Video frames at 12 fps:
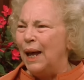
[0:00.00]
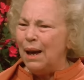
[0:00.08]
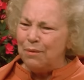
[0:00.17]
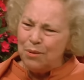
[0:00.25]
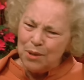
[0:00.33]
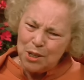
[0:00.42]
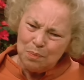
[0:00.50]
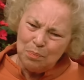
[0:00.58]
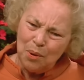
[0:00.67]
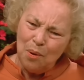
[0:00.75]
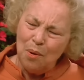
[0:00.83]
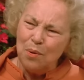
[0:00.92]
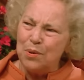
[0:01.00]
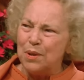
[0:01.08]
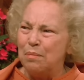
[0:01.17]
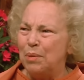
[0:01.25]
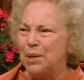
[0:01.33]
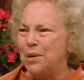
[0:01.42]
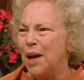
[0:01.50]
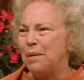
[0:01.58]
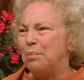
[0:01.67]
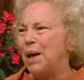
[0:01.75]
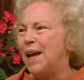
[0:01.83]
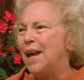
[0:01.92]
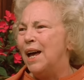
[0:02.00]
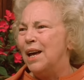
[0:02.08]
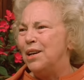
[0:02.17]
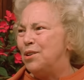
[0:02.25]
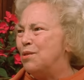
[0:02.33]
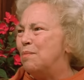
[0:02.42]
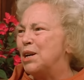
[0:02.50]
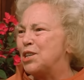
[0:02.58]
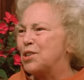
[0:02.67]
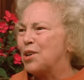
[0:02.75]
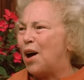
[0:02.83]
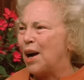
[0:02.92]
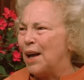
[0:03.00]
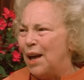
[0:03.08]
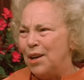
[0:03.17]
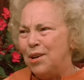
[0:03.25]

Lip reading: have to expose them, but not by too much talk.